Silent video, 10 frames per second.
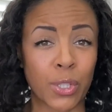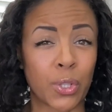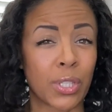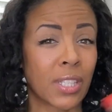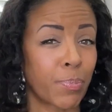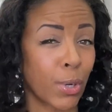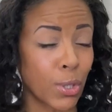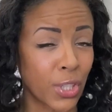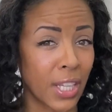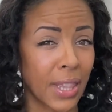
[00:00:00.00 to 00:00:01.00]
So this is a
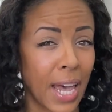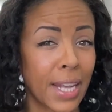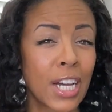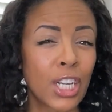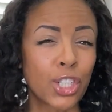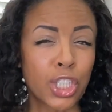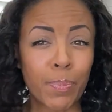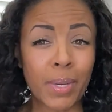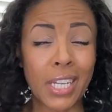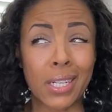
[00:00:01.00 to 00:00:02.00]
person that should
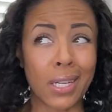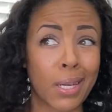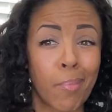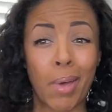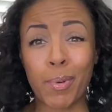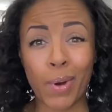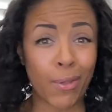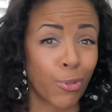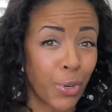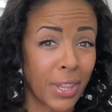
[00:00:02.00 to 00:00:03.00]
be eating maybe
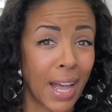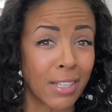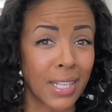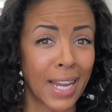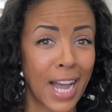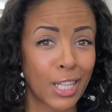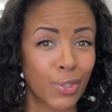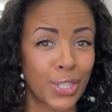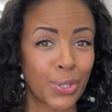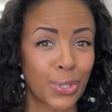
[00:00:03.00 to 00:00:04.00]
around 3,000
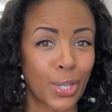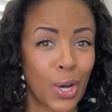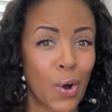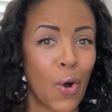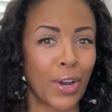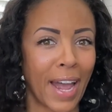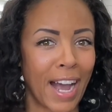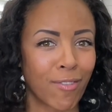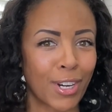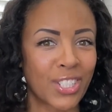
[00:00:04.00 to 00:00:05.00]
calories or so on
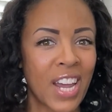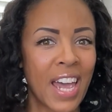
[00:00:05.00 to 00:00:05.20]
average.